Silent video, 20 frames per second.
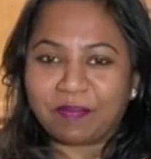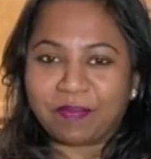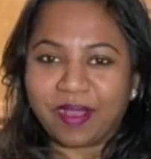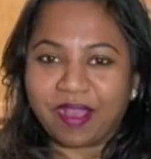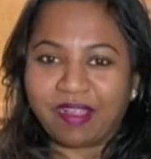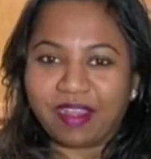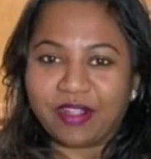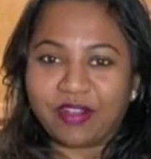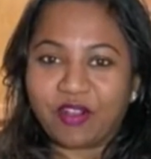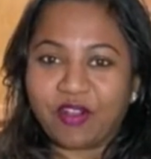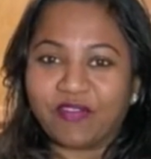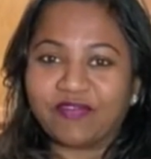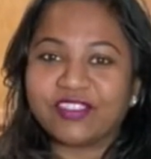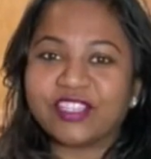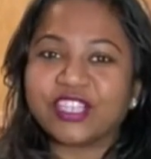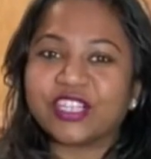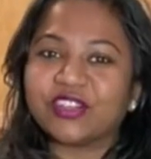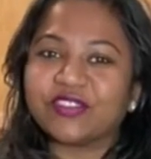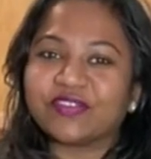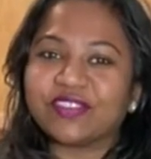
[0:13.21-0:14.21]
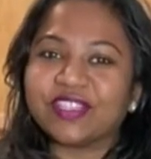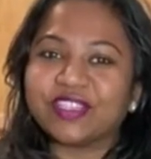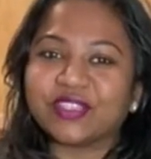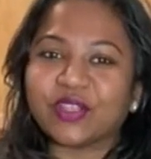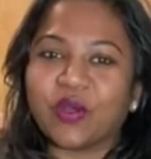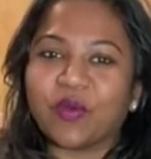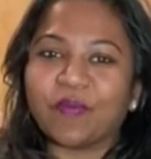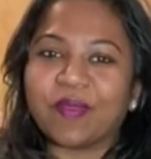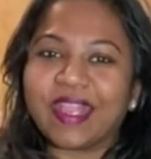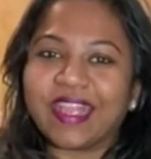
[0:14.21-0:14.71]
part of Children's
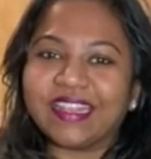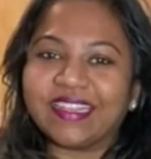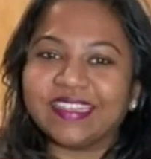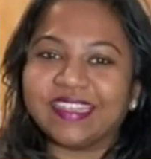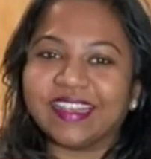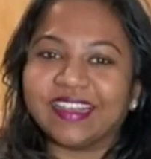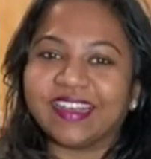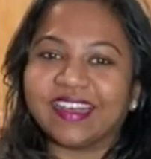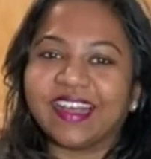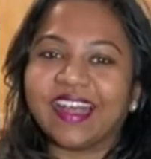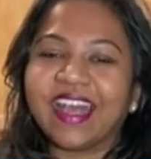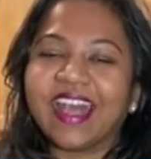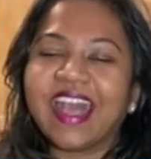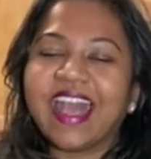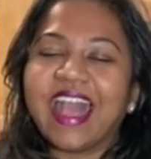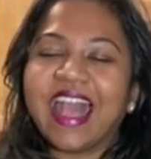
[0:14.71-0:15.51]
Hope India